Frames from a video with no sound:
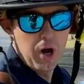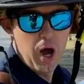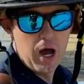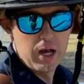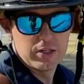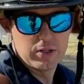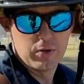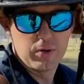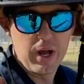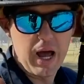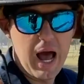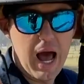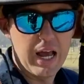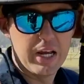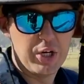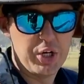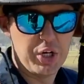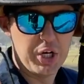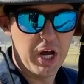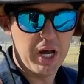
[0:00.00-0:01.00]
nozzle guy
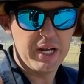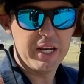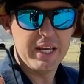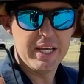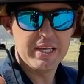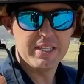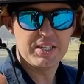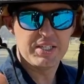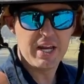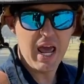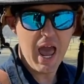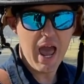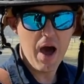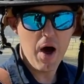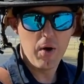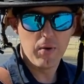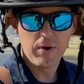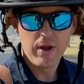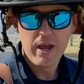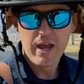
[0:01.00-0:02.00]
shut his
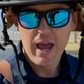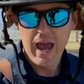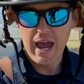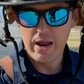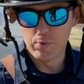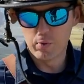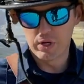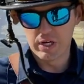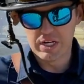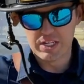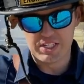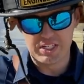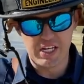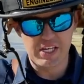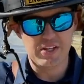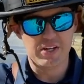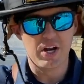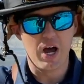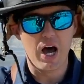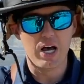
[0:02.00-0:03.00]
down, and we're going to
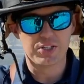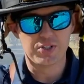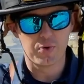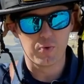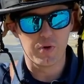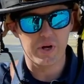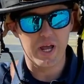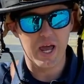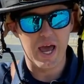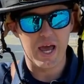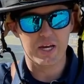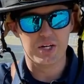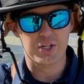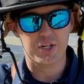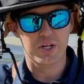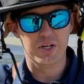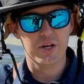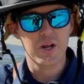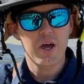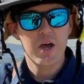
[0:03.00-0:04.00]
see the nozzle
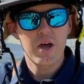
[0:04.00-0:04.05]
reaction